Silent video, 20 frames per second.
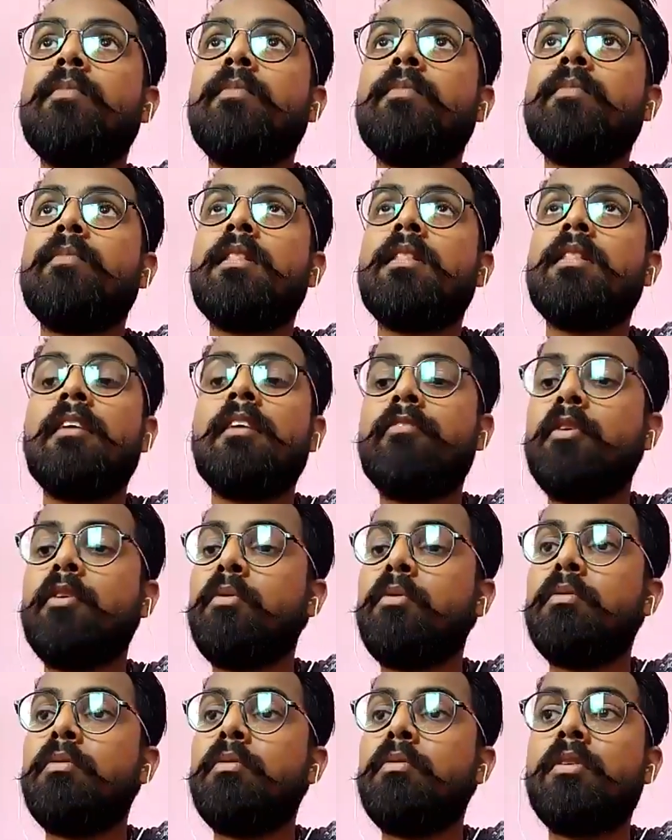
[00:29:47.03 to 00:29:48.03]
There are
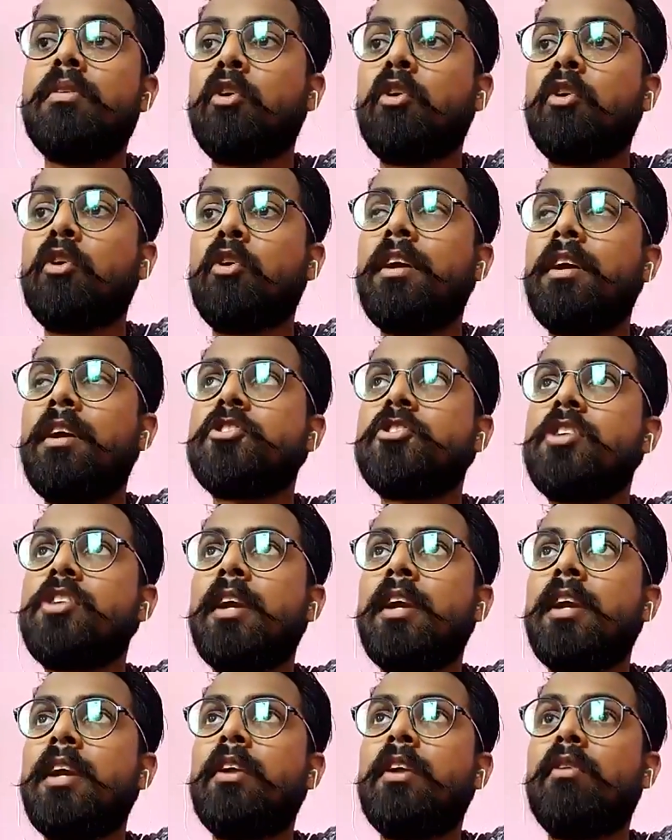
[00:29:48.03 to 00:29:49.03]
few documentation
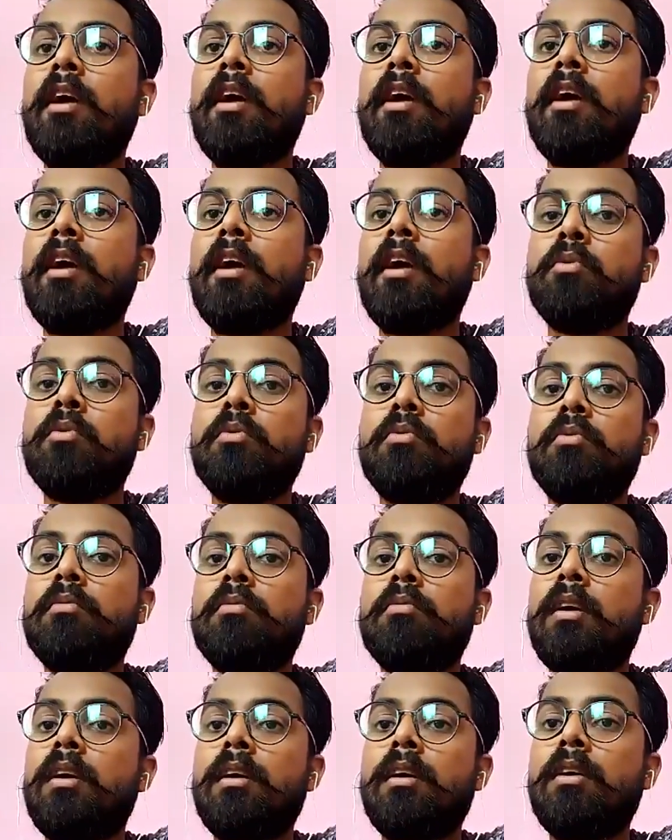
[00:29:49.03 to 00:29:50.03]
that you have to
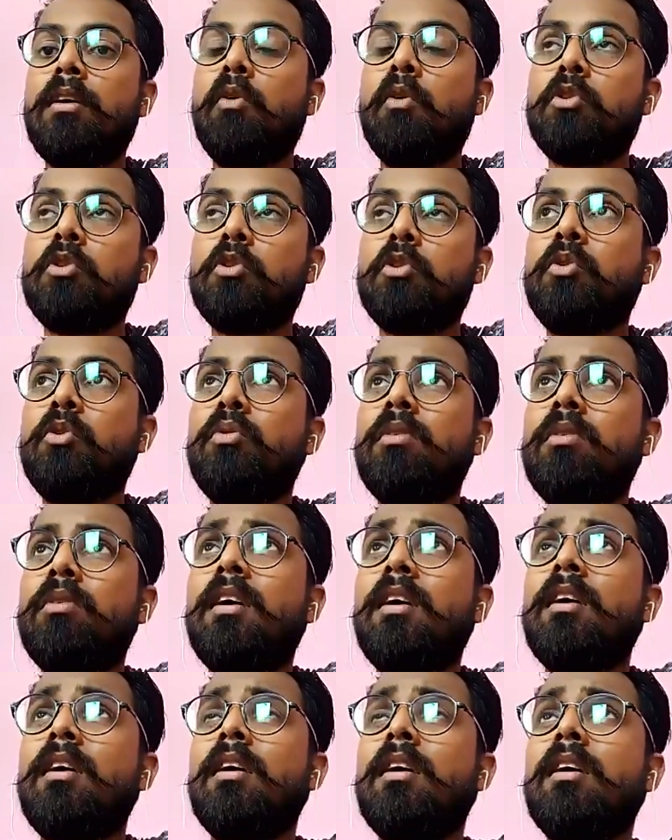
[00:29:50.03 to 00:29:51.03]
go through.
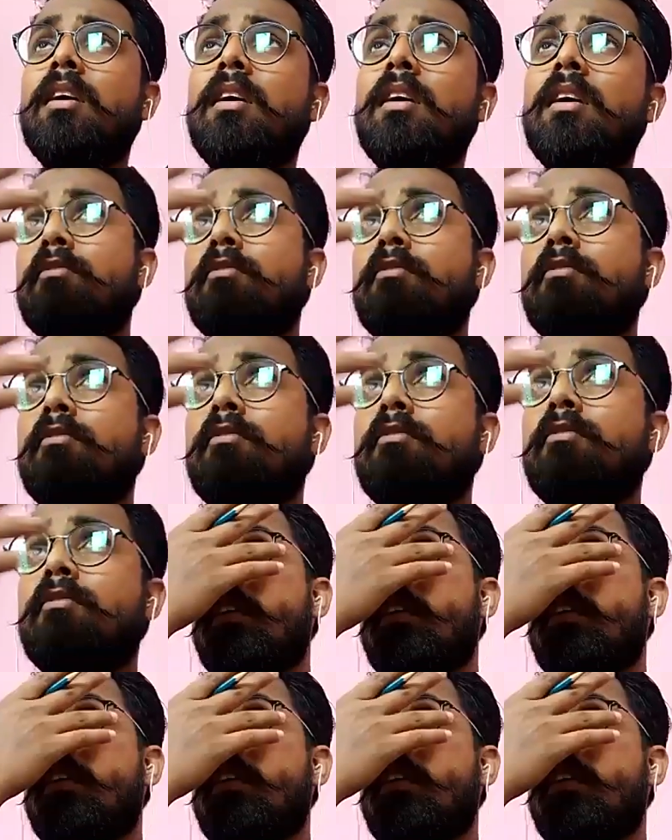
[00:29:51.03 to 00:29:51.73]
for